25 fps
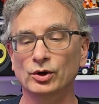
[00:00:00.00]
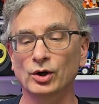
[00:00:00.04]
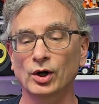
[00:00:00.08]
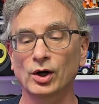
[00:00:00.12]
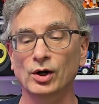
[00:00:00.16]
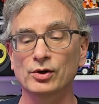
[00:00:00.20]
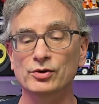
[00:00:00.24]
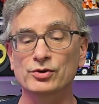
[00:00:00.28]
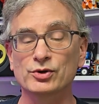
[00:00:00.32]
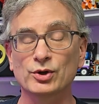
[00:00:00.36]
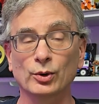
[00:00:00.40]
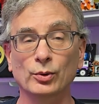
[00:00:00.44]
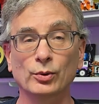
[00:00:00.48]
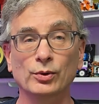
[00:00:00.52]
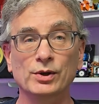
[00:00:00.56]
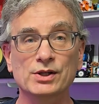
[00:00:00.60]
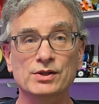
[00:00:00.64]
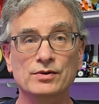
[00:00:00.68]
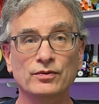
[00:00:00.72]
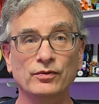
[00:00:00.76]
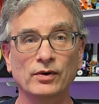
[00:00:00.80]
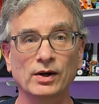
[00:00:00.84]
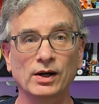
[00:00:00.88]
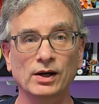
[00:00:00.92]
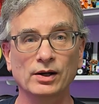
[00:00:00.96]
Cars are
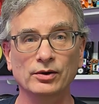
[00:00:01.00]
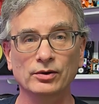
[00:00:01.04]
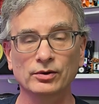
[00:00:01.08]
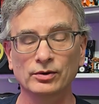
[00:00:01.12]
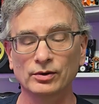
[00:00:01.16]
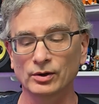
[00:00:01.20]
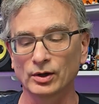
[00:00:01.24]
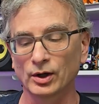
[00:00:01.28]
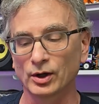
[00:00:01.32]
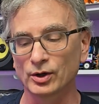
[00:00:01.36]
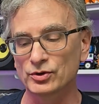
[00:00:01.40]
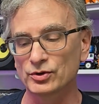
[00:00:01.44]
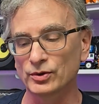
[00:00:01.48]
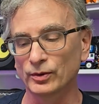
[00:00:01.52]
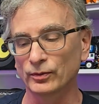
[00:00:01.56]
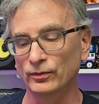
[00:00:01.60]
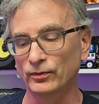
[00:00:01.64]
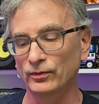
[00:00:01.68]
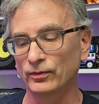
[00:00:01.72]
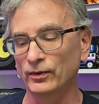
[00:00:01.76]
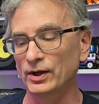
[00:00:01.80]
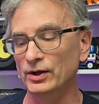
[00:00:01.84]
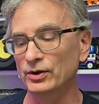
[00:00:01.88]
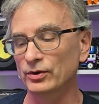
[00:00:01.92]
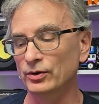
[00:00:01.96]
always fun. Cars are
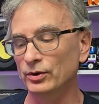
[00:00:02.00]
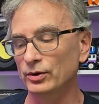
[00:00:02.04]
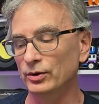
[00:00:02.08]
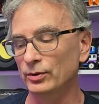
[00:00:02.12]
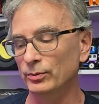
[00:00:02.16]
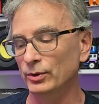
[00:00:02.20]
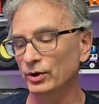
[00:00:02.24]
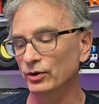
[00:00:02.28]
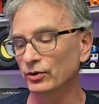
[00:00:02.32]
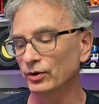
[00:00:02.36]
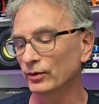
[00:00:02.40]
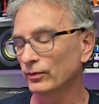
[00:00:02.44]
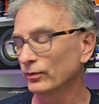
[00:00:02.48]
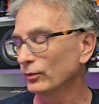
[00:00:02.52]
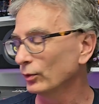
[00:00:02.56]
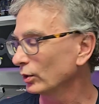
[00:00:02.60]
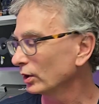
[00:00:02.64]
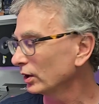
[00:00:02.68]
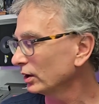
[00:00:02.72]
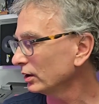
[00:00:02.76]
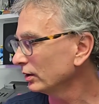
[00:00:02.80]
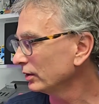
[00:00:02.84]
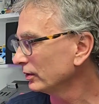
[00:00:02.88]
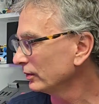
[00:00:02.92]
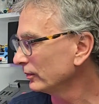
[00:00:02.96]
fun to do music
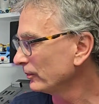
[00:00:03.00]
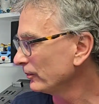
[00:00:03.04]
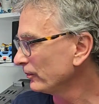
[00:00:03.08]
for.